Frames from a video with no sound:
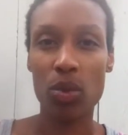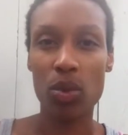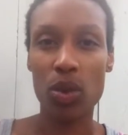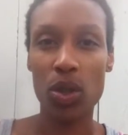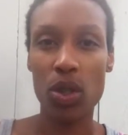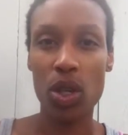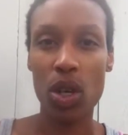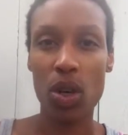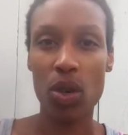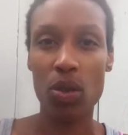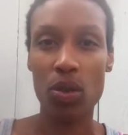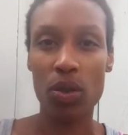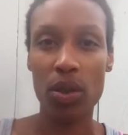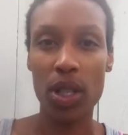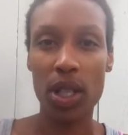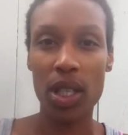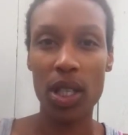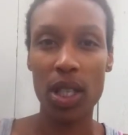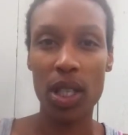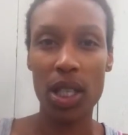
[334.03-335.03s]
you know,
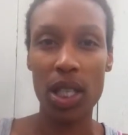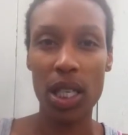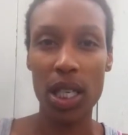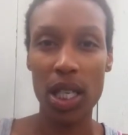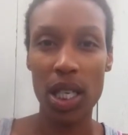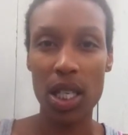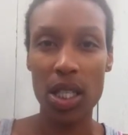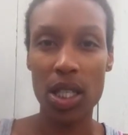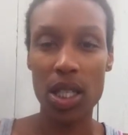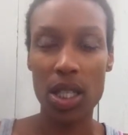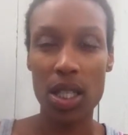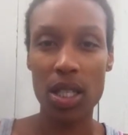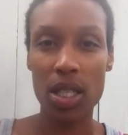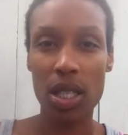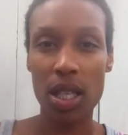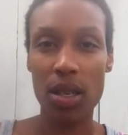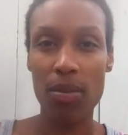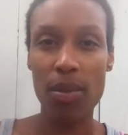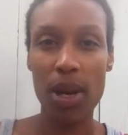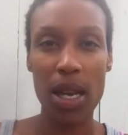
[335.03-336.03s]

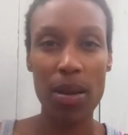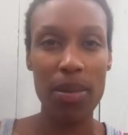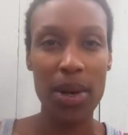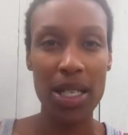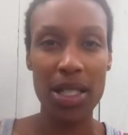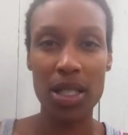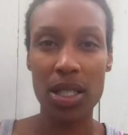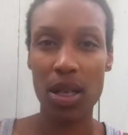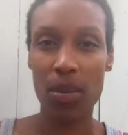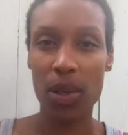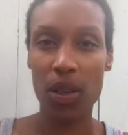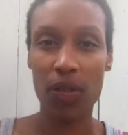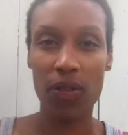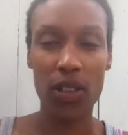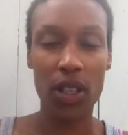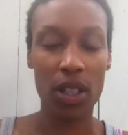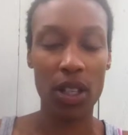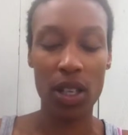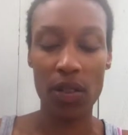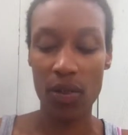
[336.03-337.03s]
it made my stomach
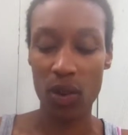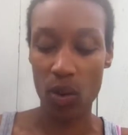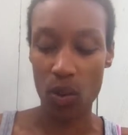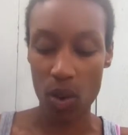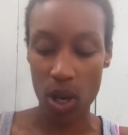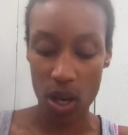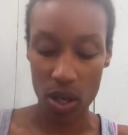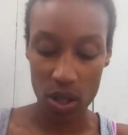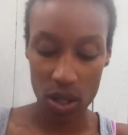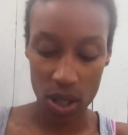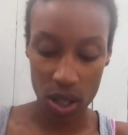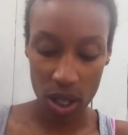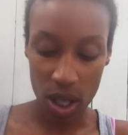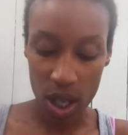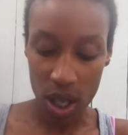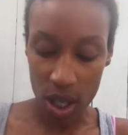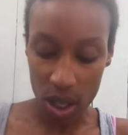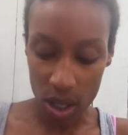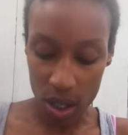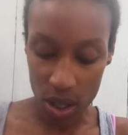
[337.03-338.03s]
feel even worse.
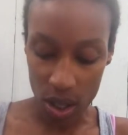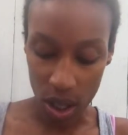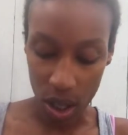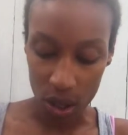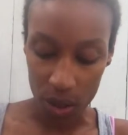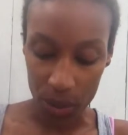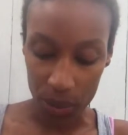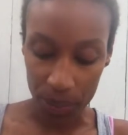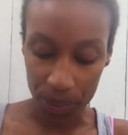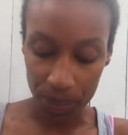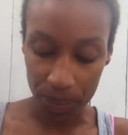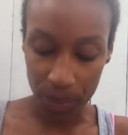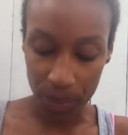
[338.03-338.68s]
So